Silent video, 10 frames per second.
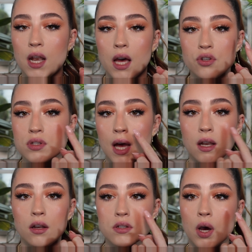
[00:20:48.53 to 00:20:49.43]
and just
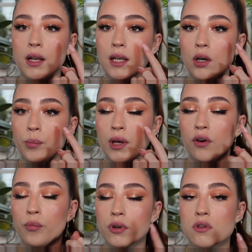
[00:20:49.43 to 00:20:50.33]
added a tiny little bit
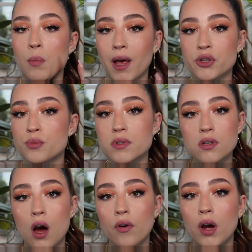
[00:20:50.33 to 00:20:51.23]
of bottom lash
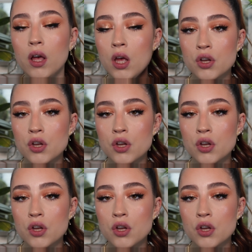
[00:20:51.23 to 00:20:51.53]
mascara